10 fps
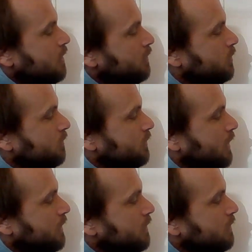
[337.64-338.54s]
So we have
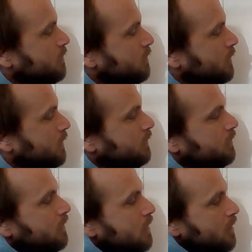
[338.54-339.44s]
90
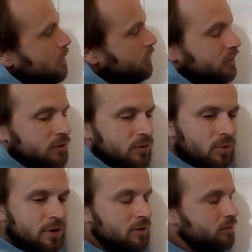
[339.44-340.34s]
degrees plus
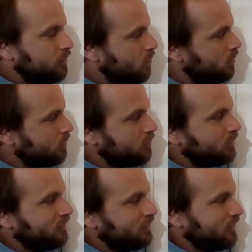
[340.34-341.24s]

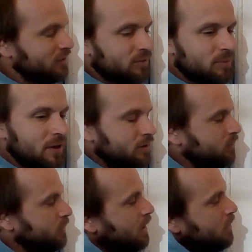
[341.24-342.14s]
24.6 minutes.
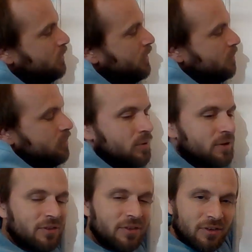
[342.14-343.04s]
But I don't want that
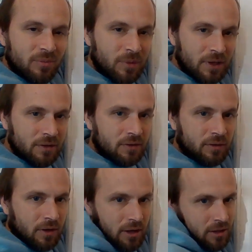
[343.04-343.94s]
0.6 minutes.
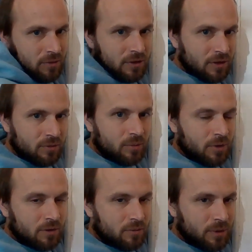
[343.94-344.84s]
I can't have a decimal
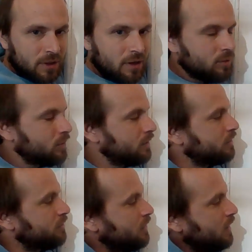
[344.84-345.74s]
part of a minute. I want to
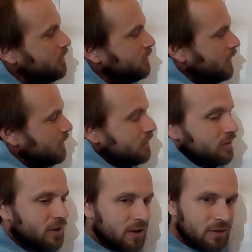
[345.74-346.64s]
change that into
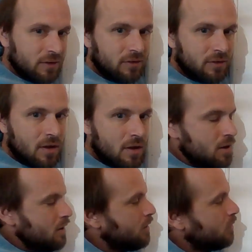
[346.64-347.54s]
seconds.
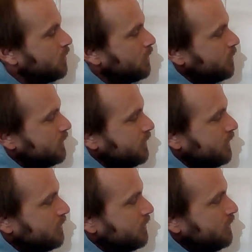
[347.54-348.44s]
Well, I'm going to
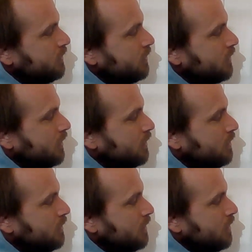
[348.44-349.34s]
take this
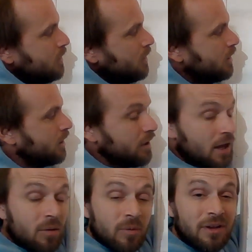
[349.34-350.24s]
then, and
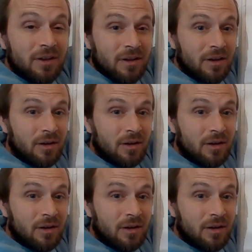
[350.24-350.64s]
how many